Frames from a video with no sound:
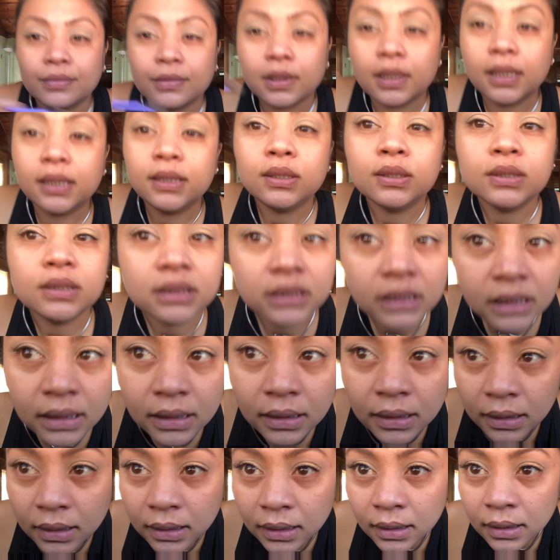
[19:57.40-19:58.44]
Can you see?
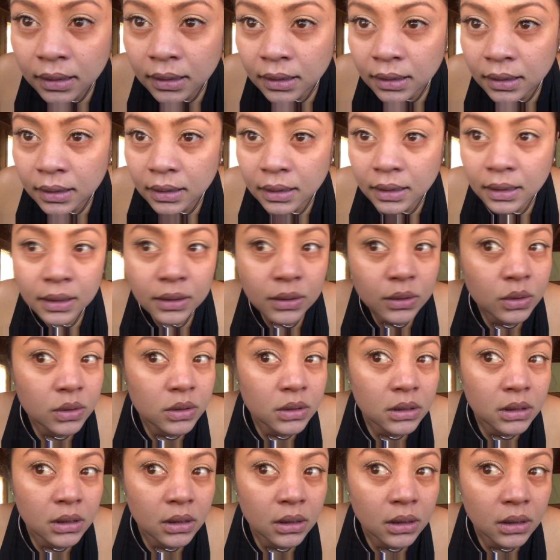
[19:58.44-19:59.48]
Can you
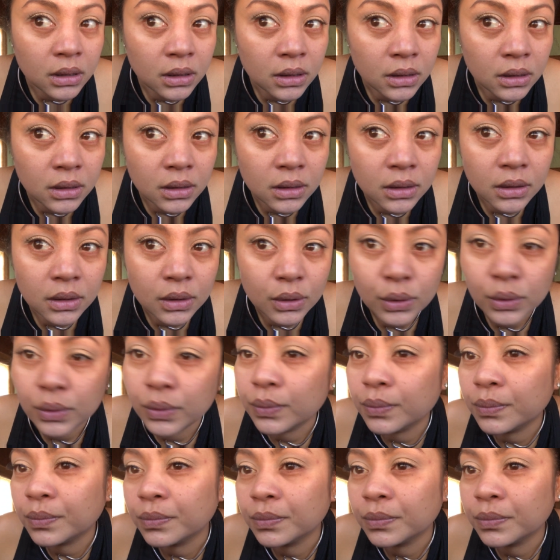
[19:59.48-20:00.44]
see?